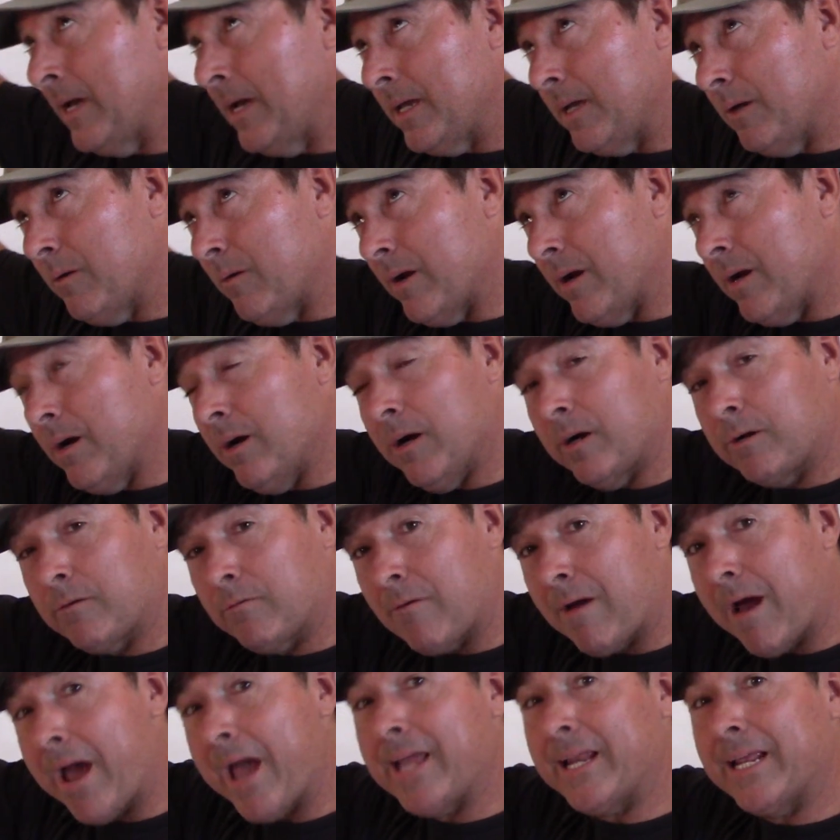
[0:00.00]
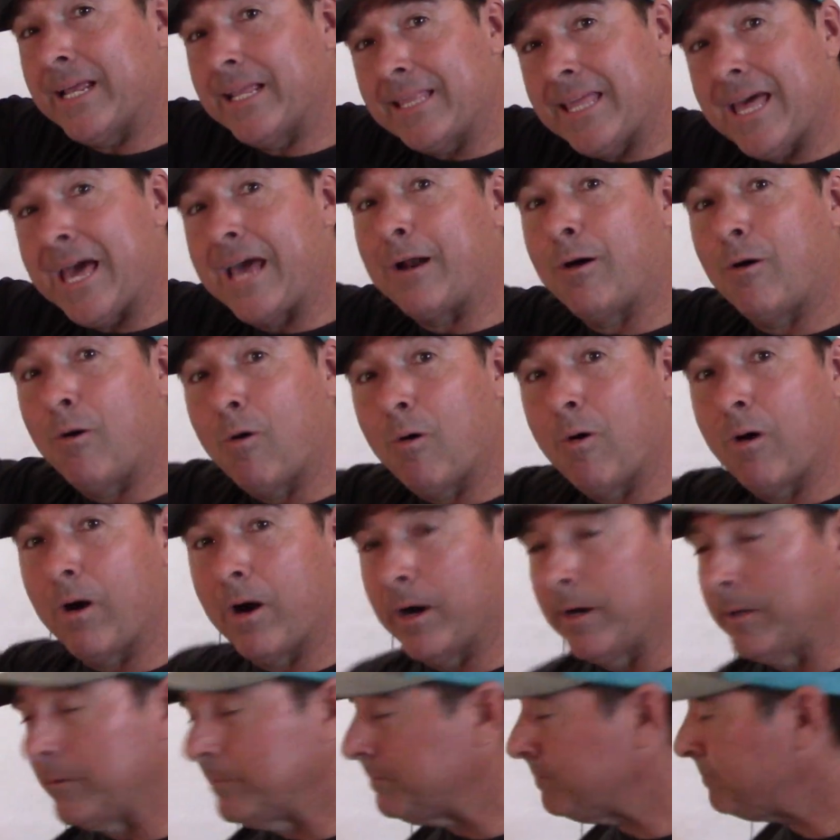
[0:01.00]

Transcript: You want to hook right in that horn